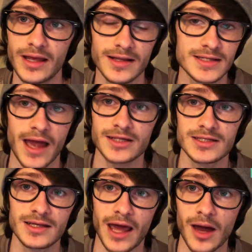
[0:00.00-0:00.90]
And it's
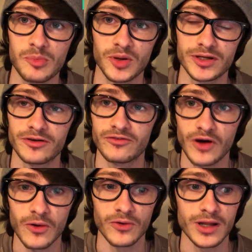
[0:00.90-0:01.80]
actually an app on your
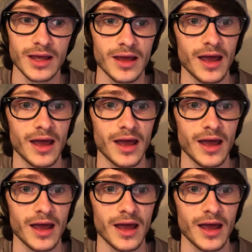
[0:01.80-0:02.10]
phone.